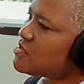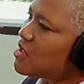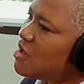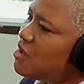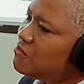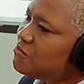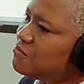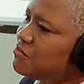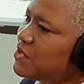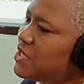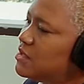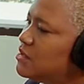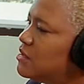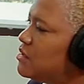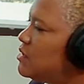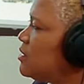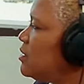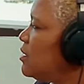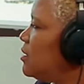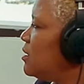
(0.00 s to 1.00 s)
off and
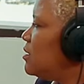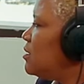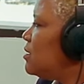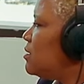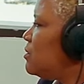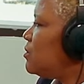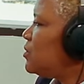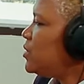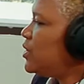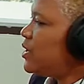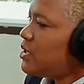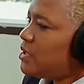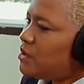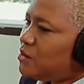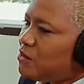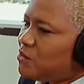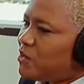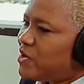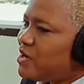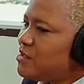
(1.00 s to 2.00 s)
you
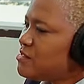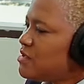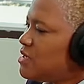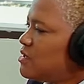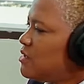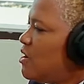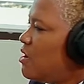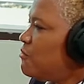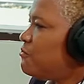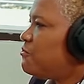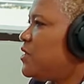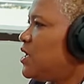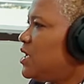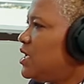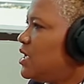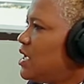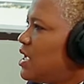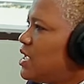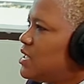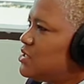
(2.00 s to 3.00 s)
know where's the
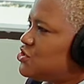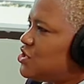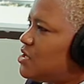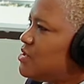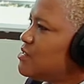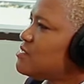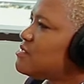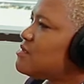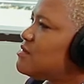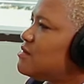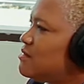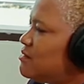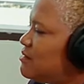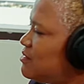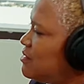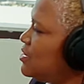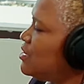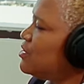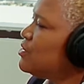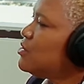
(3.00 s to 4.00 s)
coffee and just
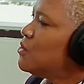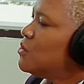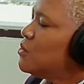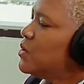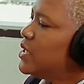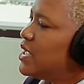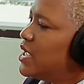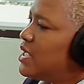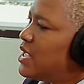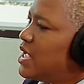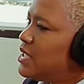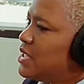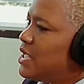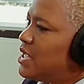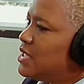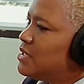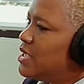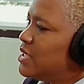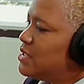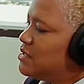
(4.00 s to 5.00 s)
you know and
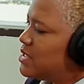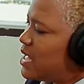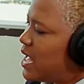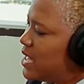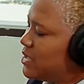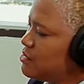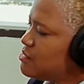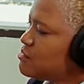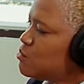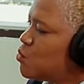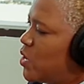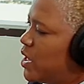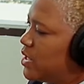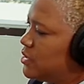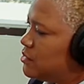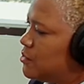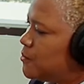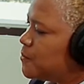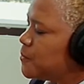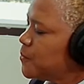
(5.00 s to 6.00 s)
and and that is
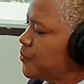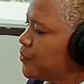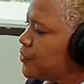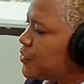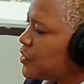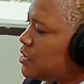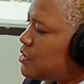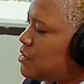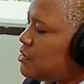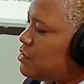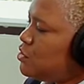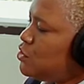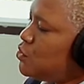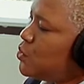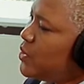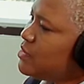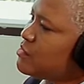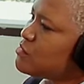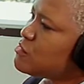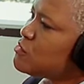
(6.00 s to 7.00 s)
what you
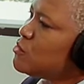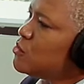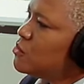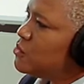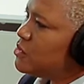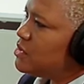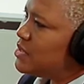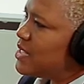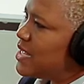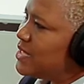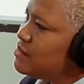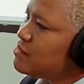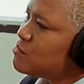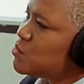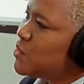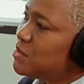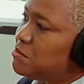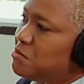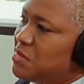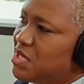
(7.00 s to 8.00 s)
exude. That is
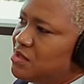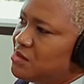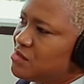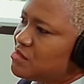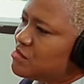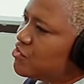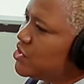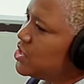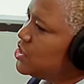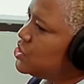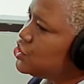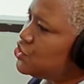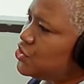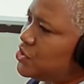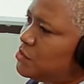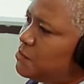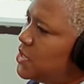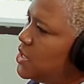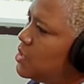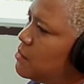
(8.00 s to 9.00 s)
what ministry should be